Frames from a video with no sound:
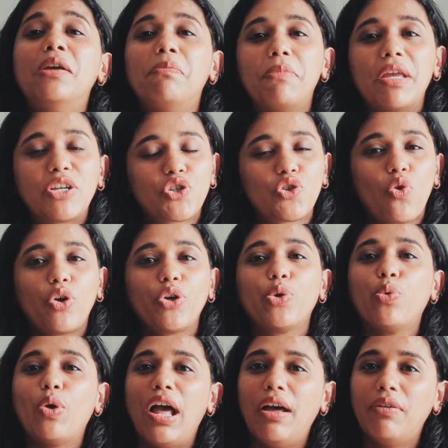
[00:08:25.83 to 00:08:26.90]
make sure you
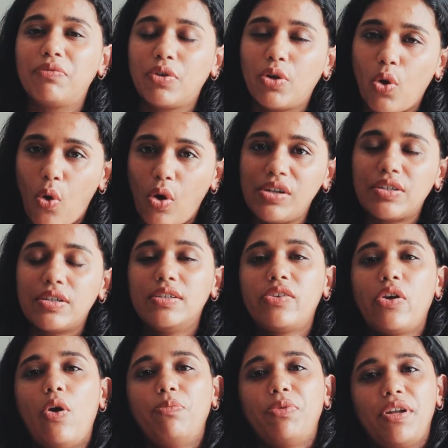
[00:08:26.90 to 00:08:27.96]
have got a
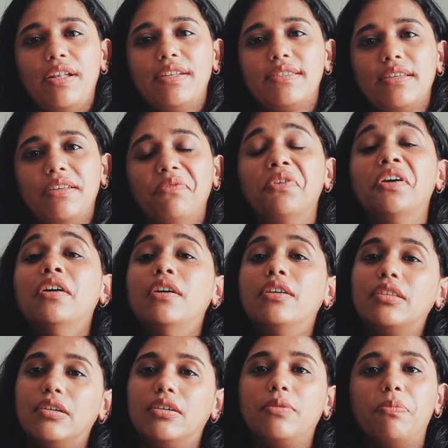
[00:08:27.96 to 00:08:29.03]
comprehensive
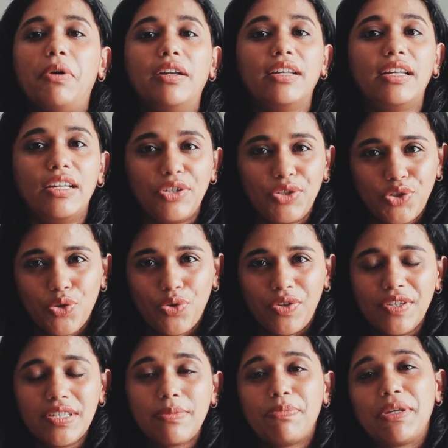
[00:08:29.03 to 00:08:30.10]
third-party
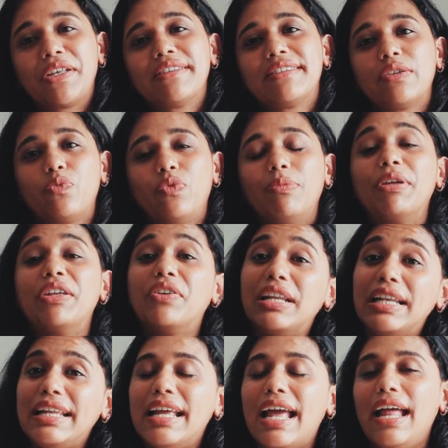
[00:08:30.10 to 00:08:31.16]
insurance, because it will be
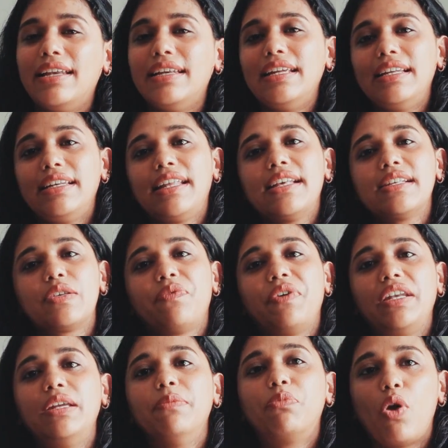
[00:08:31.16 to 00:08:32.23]
really handy in case of
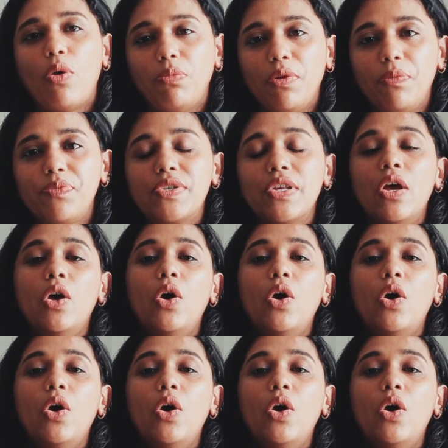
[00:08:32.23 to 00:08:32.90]
any problems